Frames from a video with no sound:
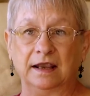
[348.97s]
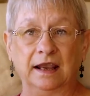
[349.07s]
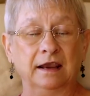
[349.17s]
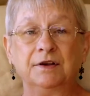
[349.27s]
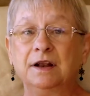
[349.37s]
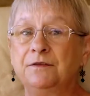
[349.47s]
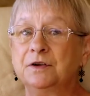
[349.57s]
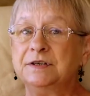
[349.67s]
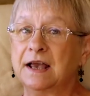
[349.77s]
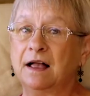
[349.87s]
even if
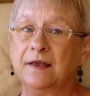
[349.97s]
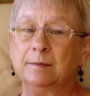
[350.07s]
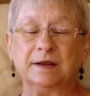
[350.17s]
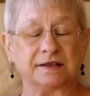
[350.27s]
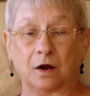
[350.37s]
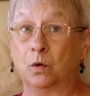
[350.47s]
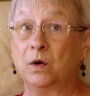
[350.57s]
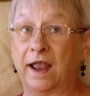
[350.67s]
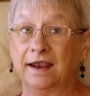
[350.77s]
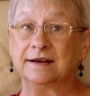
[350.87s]
you tell them it's
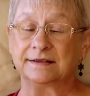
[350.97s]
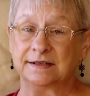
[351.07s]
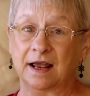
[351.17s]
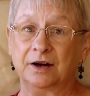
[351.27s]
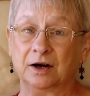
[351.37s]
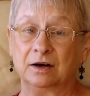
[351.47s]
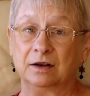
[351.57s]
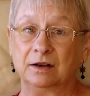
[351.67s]
okay to stutter,